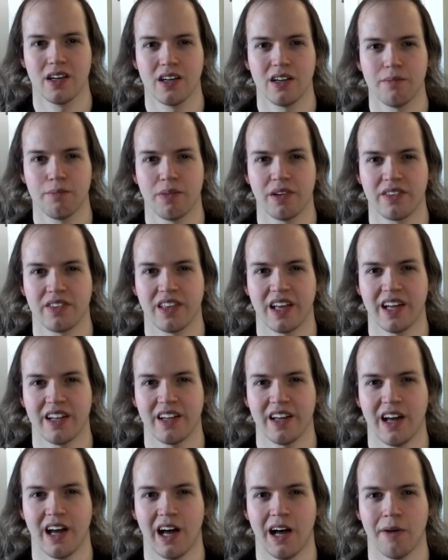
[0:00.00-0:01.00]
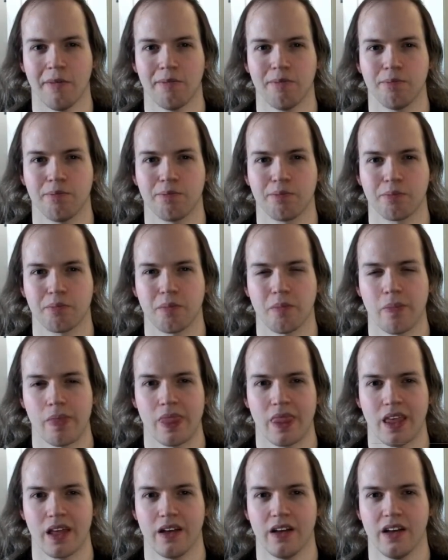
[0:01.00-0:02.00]
But then
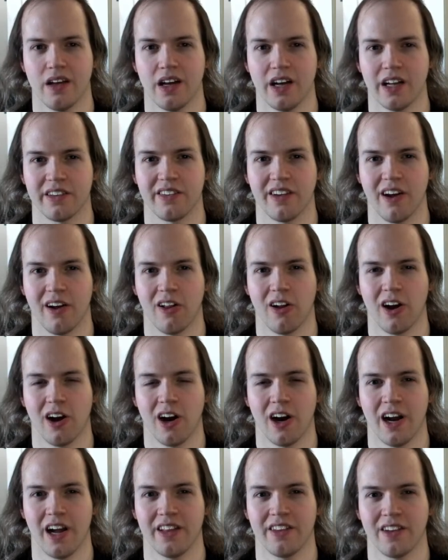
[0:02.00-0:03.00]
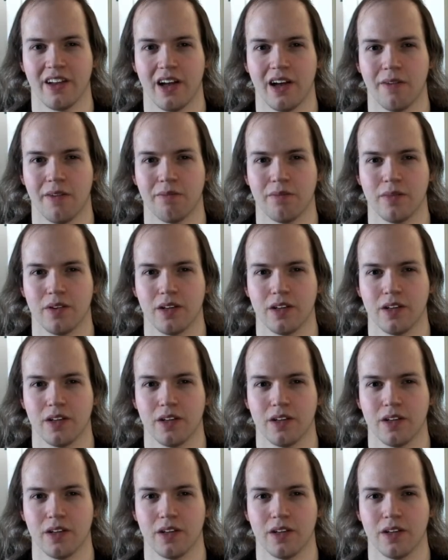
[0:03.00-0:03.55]
DLR and the